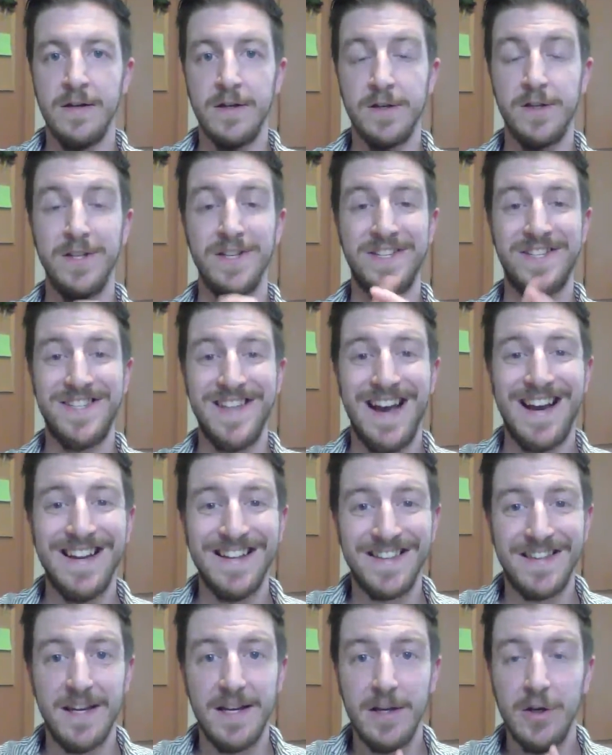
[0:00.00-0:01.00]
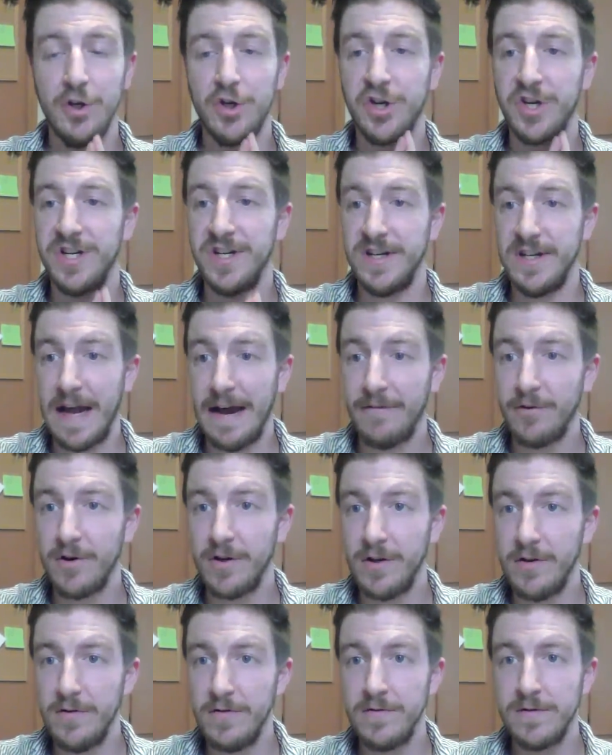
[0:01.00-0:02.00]
So the second thing you should never
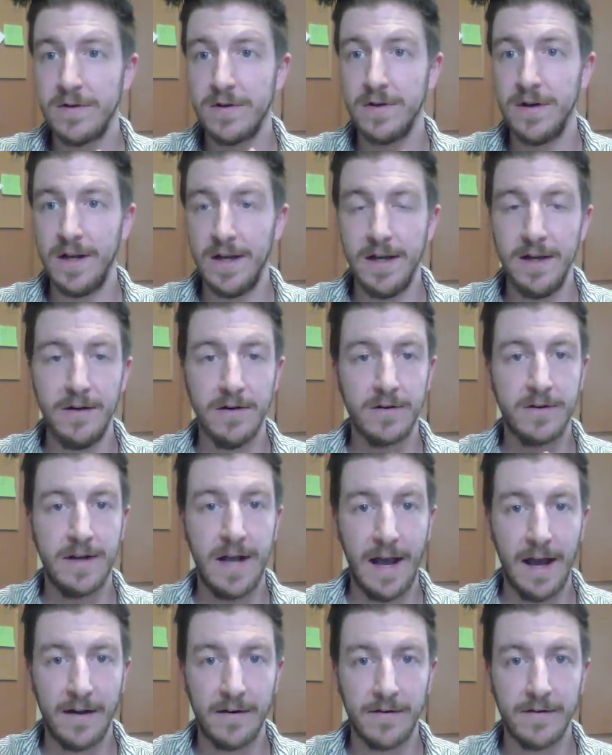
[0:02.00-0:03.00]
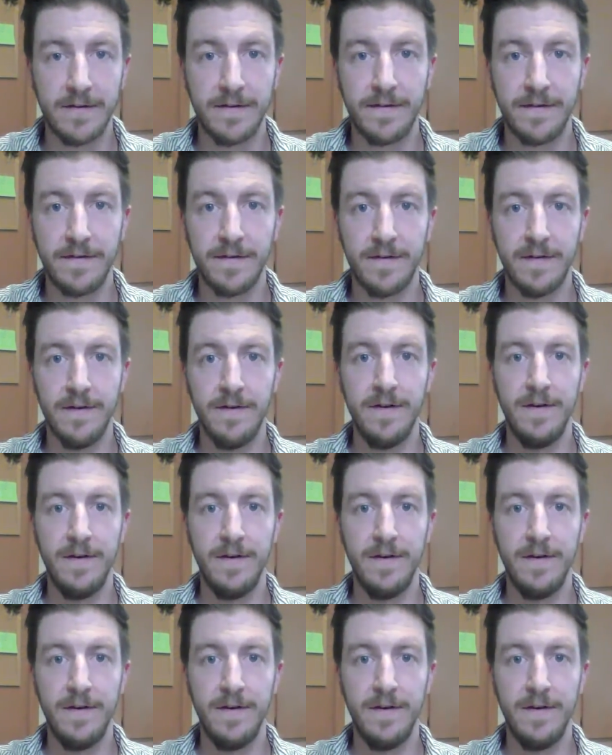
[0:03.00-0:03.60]
use in your candles